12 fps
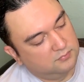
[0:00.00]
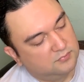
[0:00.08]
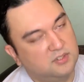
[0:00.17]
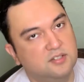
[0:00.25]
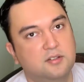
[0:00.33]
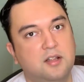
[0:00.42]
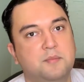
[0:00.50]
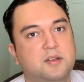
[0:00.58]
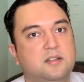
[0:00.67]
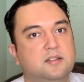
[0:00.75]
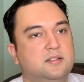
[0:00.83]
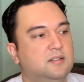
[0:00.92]
So I'm
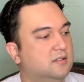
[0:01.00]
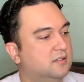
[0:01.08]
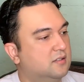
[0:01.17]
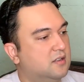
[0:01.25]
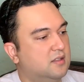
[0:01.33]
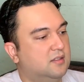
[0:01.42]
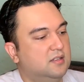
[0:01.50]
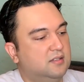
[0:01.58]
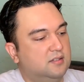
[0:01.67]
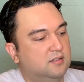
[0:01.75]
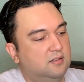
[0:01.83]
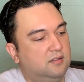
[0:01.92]
gonna cut
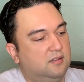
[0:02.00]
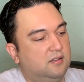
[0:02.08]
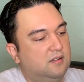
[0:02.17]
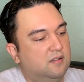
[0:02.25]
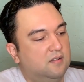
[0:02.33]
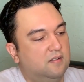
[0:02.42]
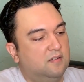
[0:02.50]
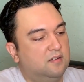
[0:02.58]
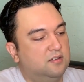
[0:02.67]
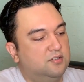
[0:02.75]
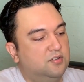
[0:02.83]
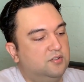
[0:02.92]
this
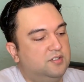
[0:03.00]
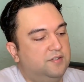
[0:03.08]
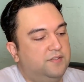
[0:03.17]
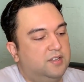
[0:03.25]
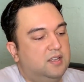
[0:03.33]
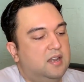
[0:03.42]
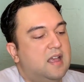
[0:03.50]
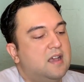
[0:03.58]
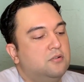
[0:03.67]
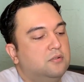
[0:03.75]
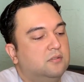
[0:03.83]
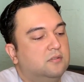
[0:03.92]
certificate
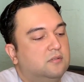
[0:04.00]
out.